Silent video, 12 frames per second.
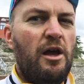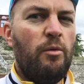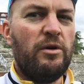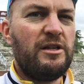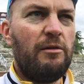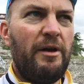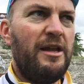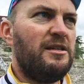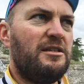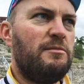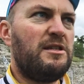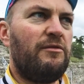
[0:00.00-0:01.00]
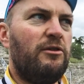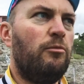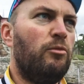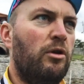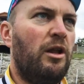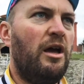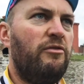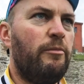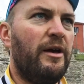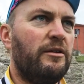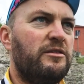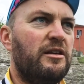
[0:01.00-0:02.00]
Whereas Albania seems to have a lot more life
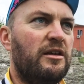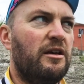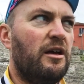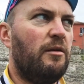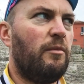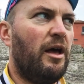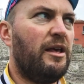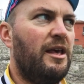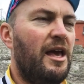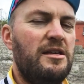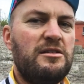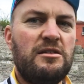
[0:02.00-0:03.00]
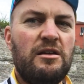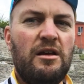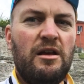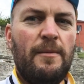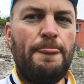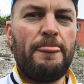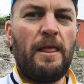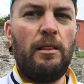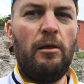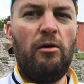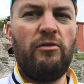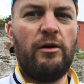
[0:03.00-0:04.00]
about it. I guess a
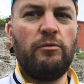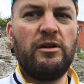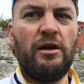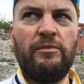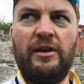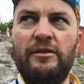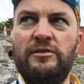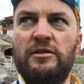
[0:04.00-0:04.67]
lot of that would come down